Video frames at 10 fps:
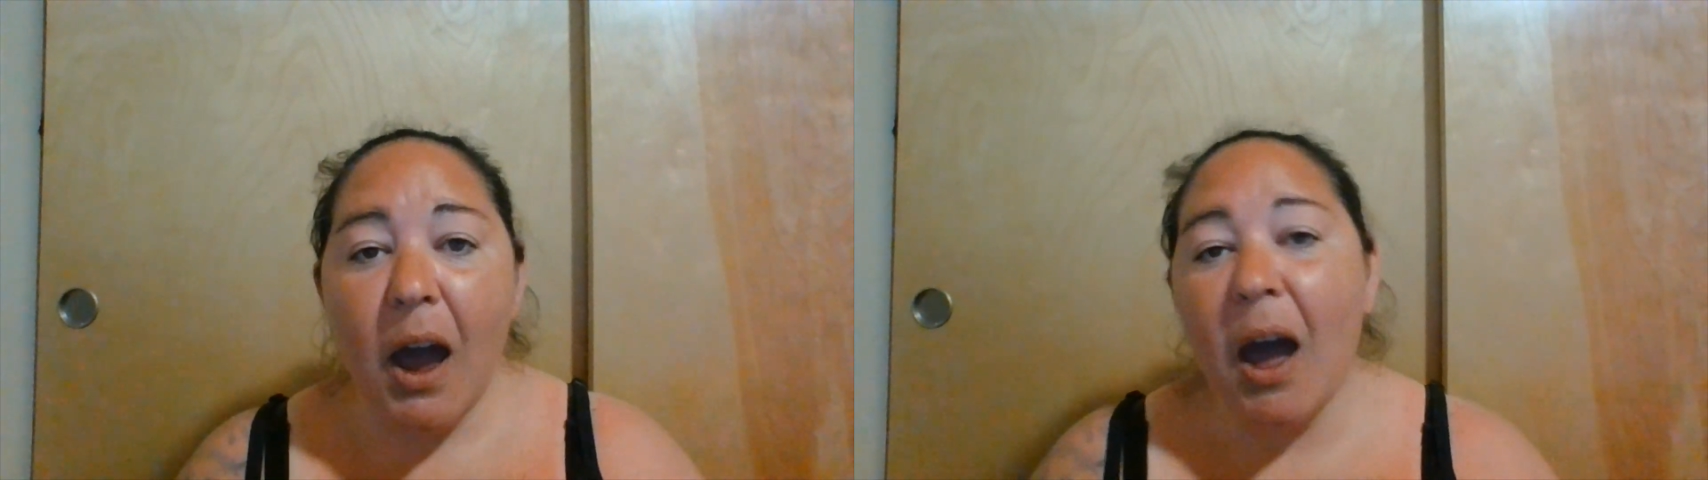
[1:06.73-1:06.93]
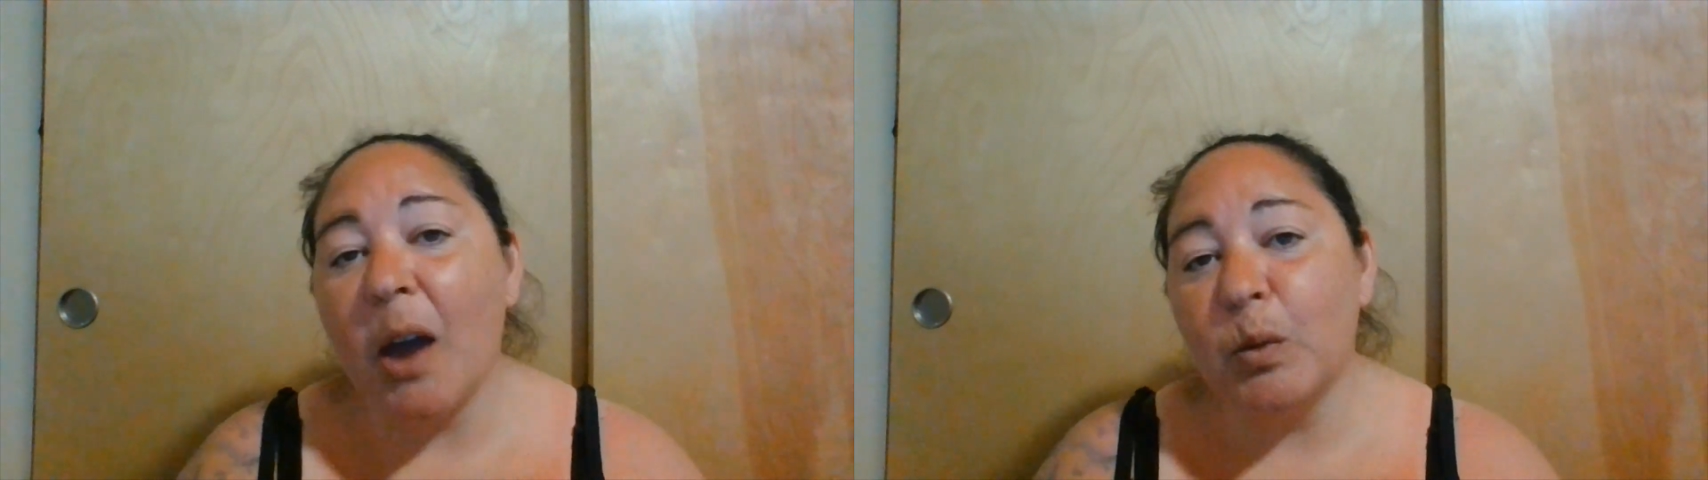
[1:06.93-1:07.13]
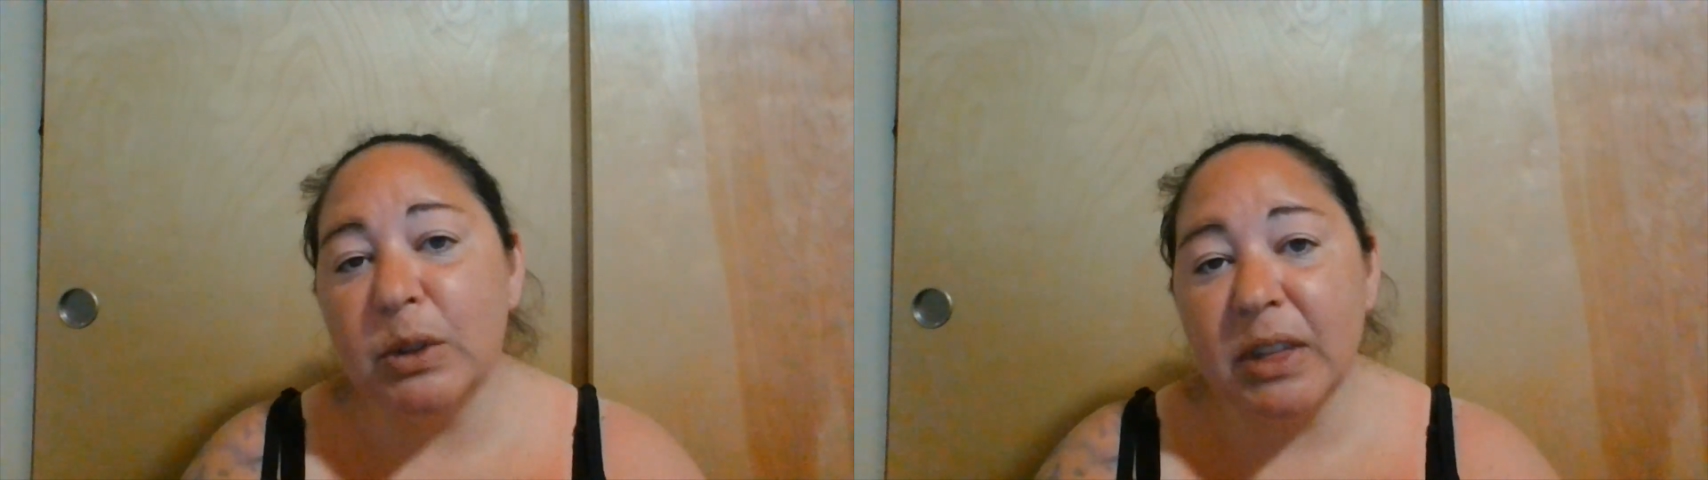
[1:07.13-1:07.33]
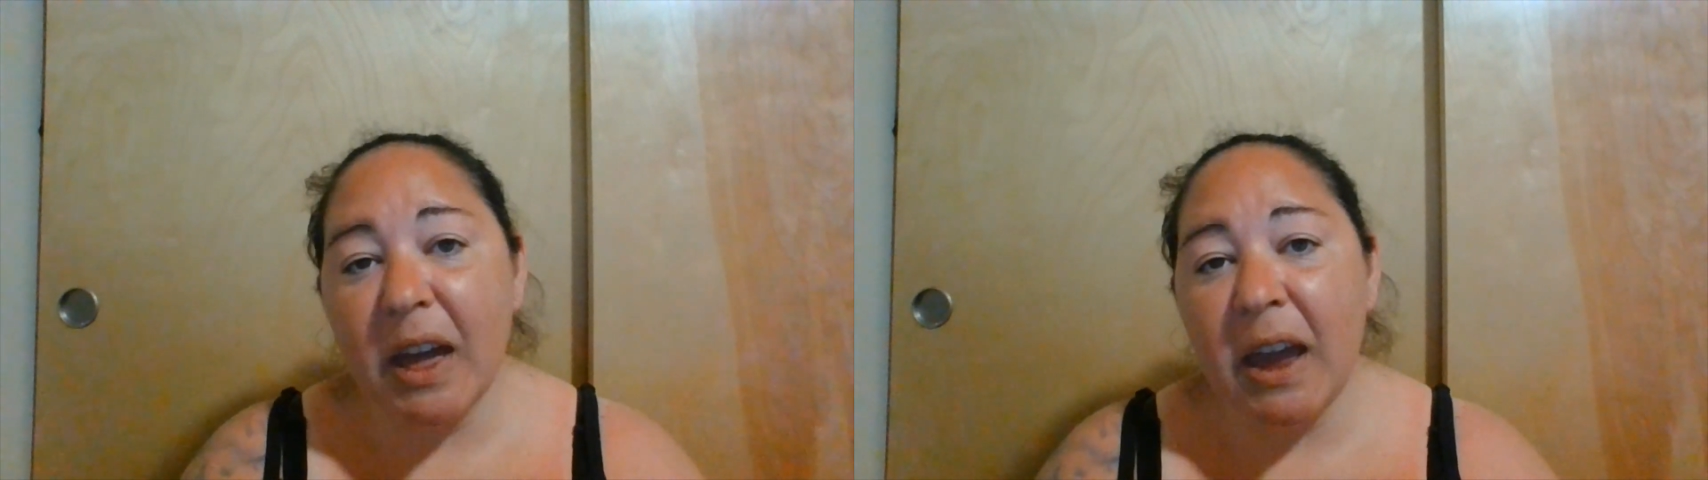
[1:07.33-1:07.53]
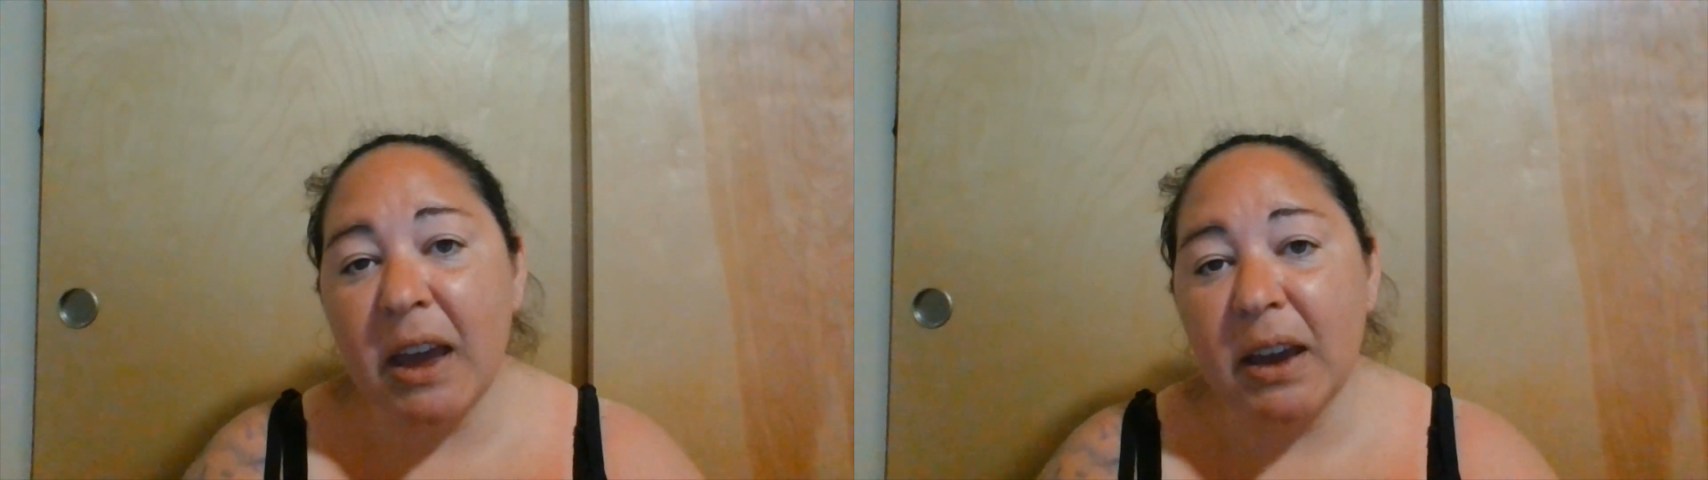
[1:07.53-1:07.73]
I would
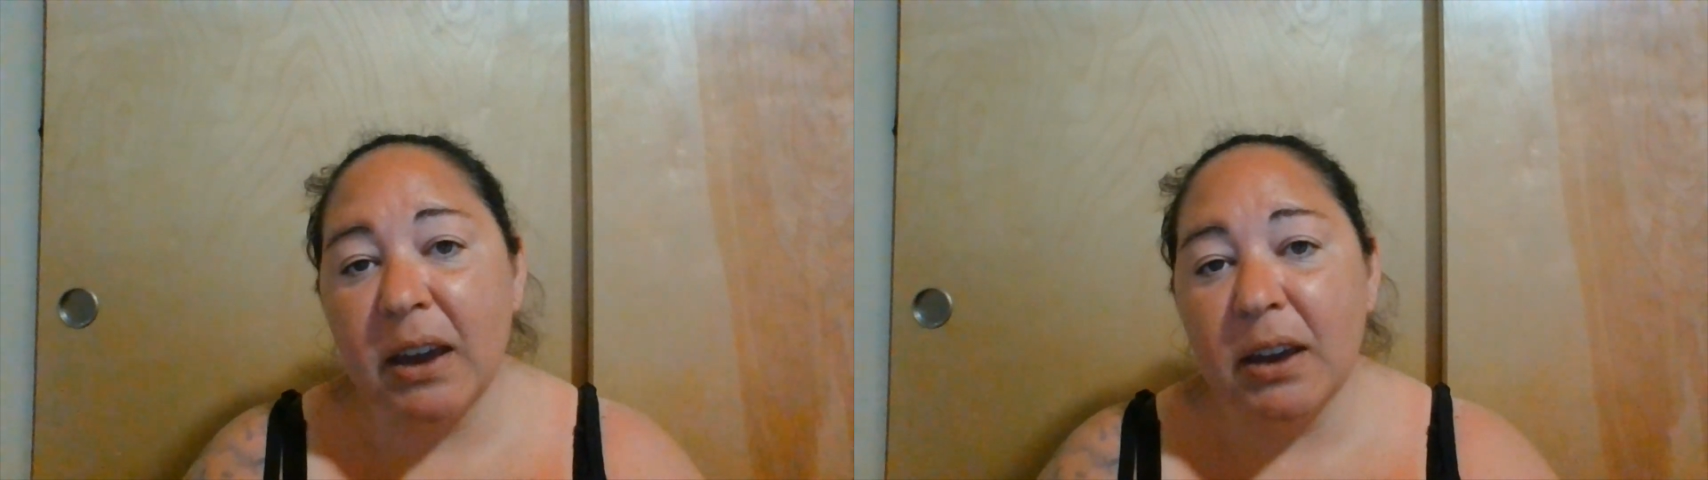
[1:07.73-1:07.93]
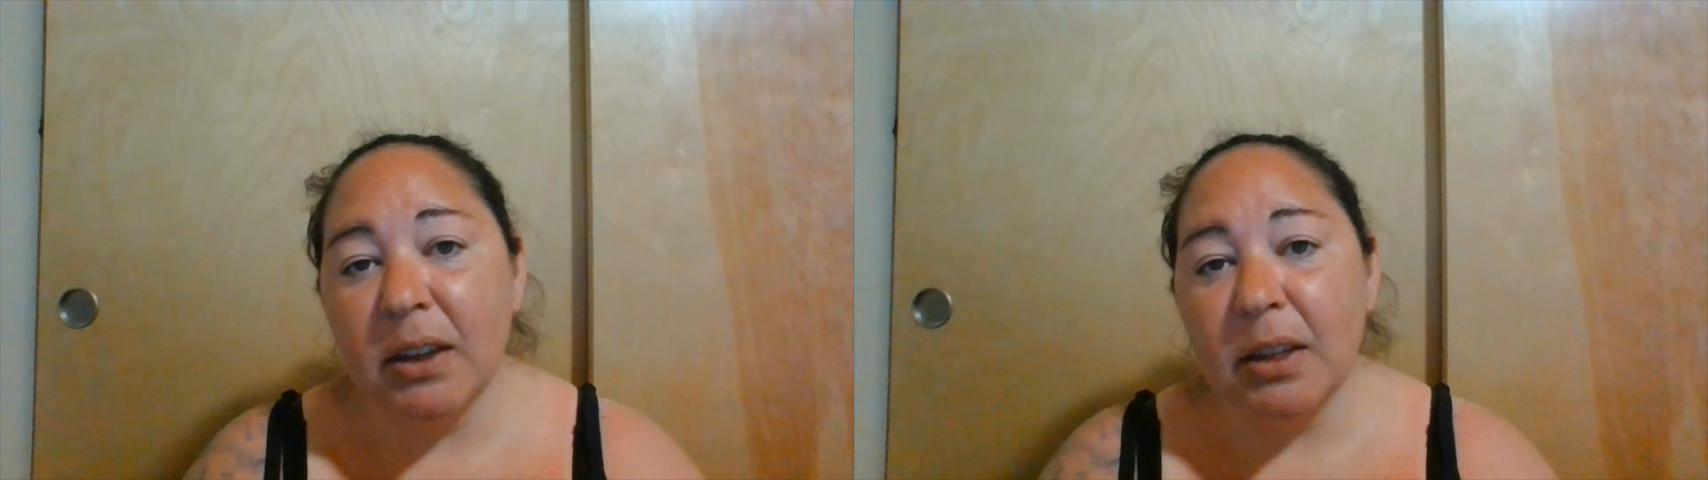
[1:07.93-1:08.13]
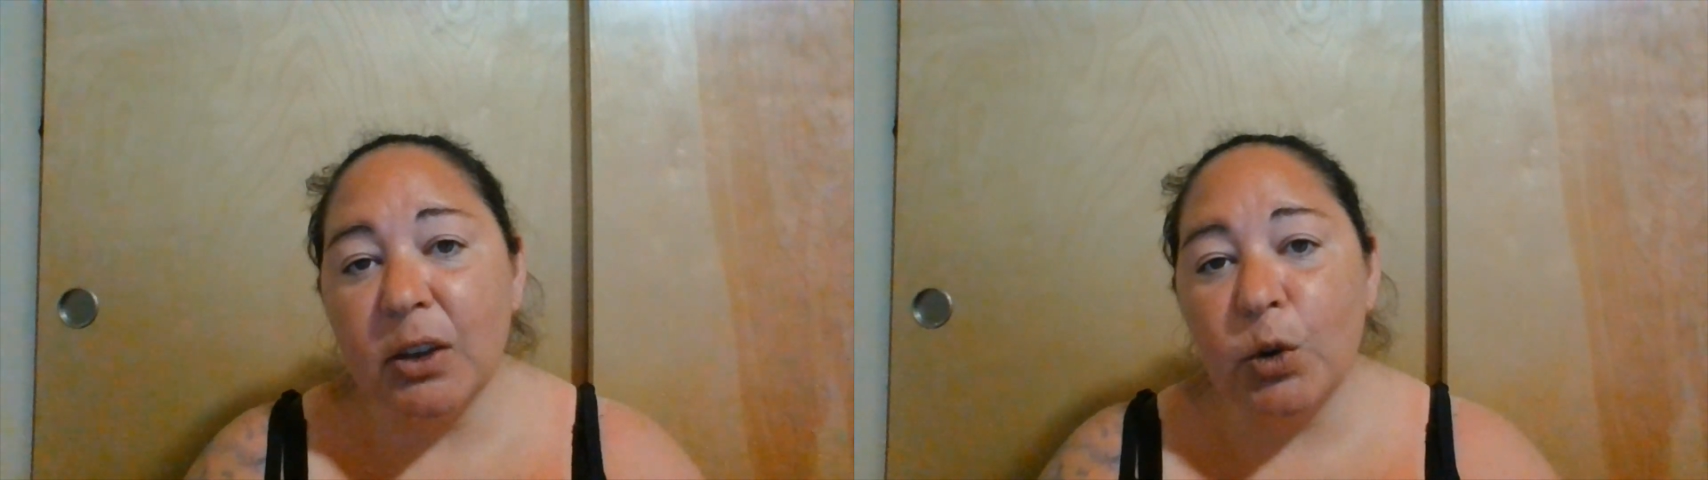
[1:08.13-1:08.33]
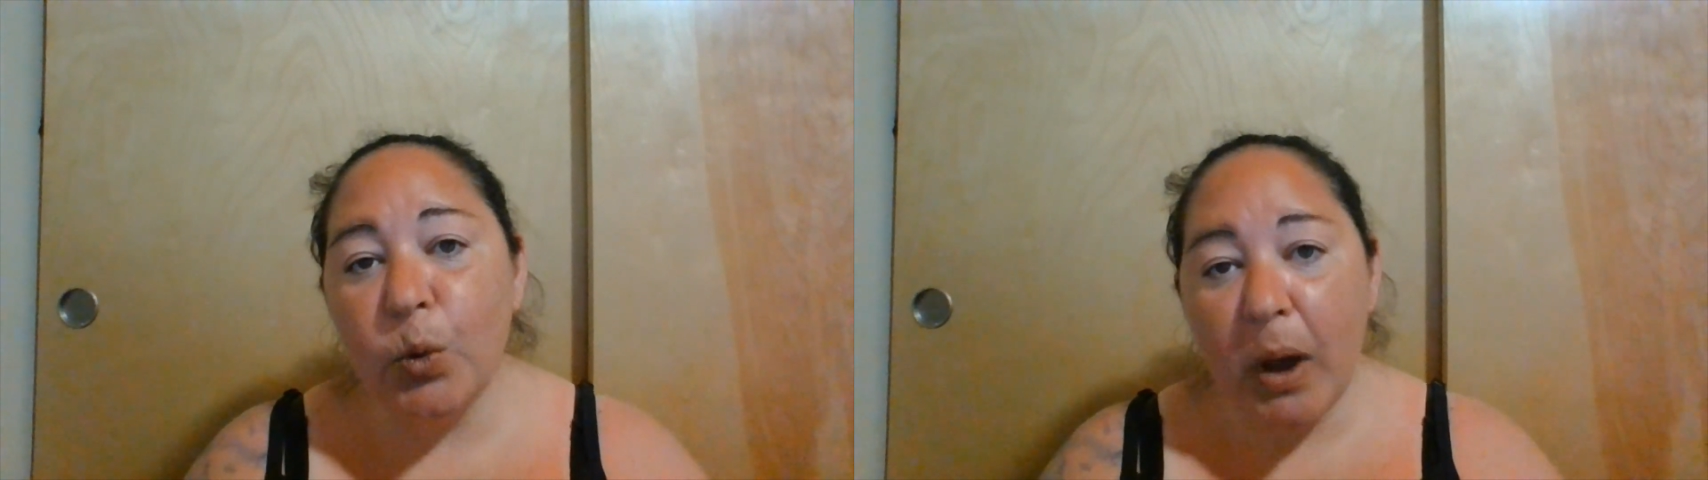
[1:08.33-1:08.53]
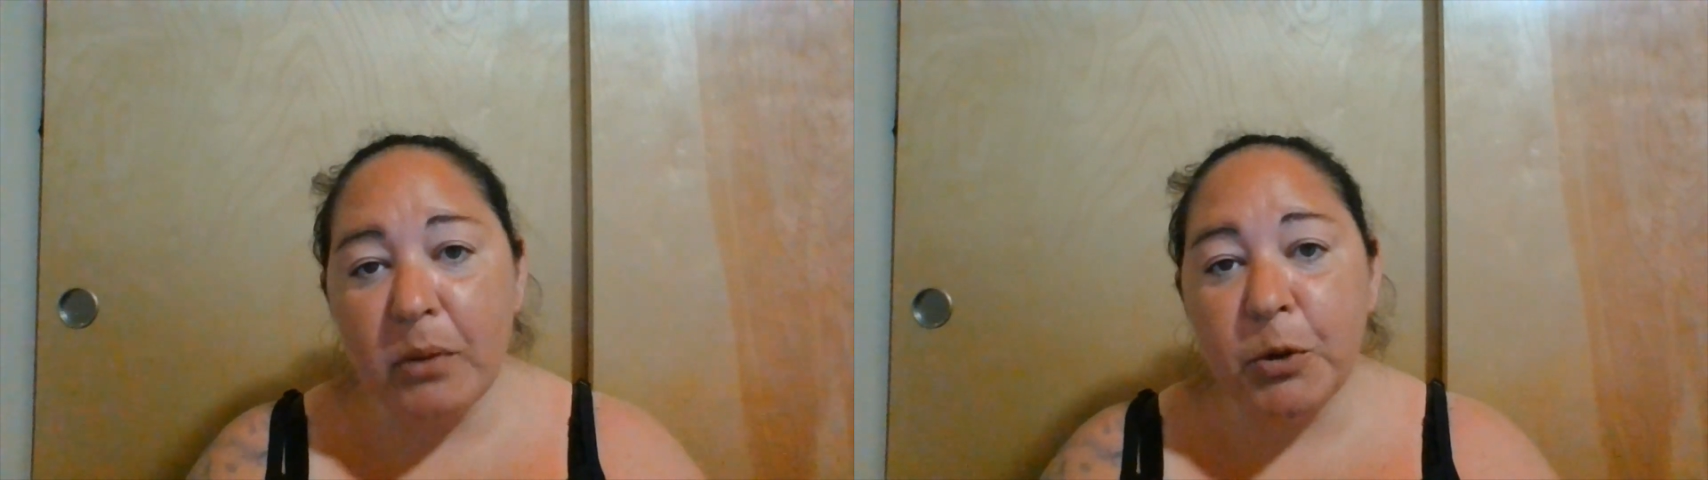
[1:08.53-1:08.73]
like
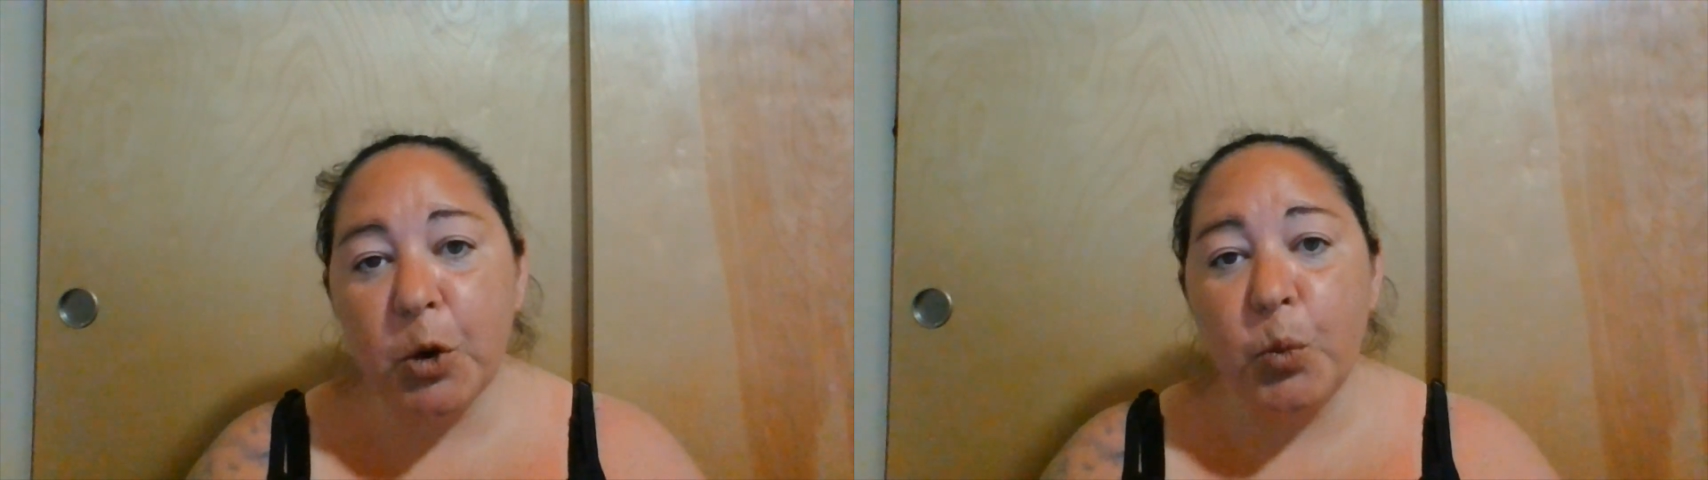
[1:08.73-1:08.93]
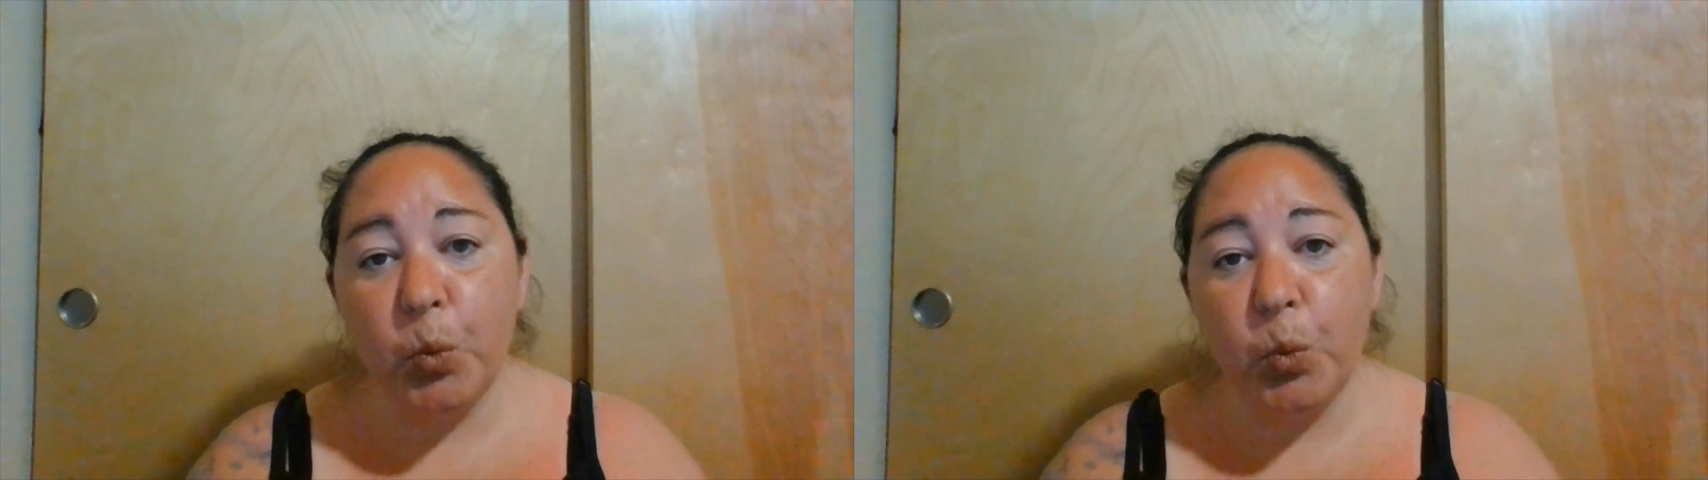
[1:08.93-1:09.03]
whoever